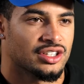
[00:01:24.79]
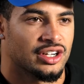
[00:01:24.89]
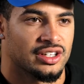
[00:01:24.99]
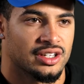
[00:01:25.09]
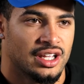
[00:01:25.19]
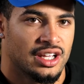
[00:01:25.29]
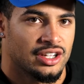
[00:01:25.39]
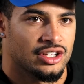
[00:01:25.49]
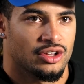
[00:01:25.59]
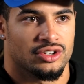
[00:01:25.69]
learning,
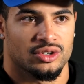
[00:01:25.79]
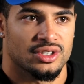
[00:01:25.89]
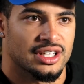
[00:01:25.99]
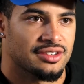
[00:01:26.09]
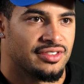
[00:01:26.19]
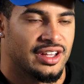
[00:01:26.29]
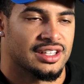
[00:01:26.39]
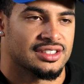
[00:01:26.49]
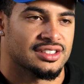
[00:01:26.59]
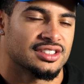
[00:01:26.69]
you know, the new
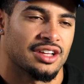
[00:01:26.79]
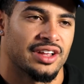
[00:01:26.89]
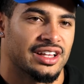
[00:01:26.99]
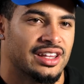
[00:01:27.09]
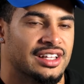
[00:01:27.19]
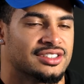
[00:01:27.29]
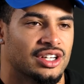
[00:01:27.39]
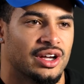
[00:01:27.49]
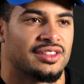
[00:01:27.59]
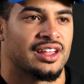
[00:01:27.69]
defense and stuff like that.
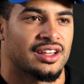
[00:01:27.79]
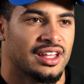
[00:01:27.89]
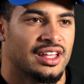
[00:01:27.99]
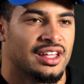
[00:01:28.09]
So I think